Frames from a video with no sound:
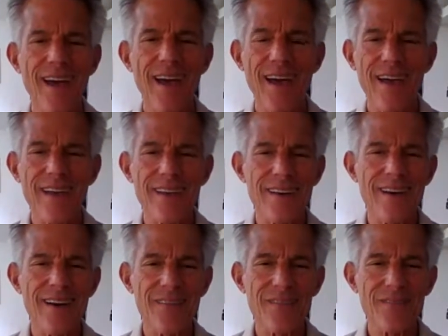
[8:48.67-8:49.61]

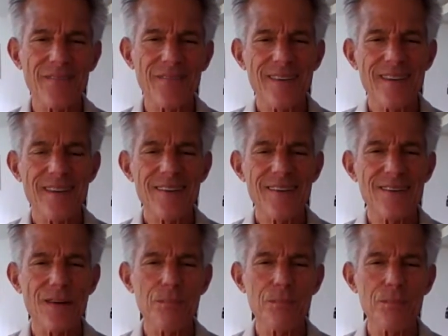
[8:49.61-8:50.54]
And
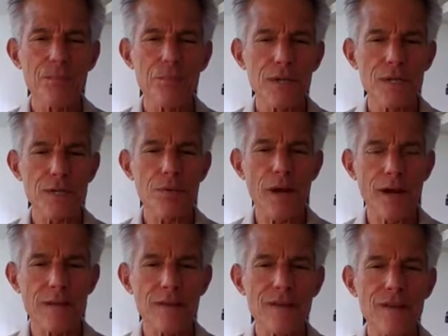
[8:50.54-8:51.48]
so please
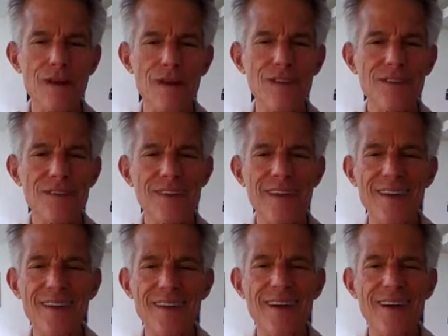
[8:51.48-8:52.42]
practice those
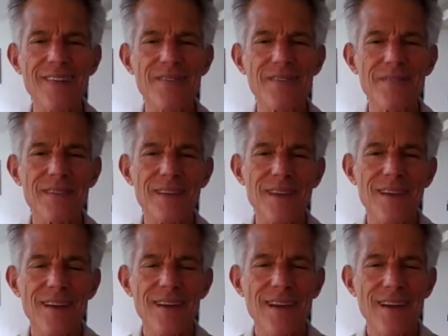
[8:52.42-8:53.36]
and
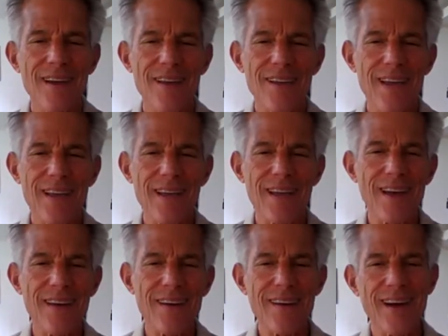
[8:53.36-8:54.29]
take
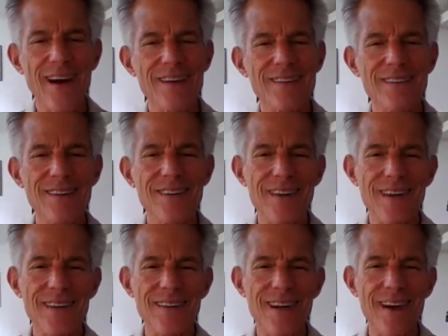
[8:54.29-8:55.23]
care, and I'll see you
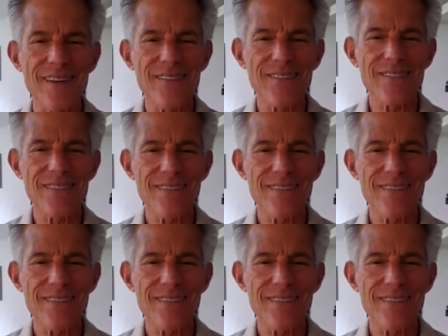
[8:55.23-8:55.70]
next time.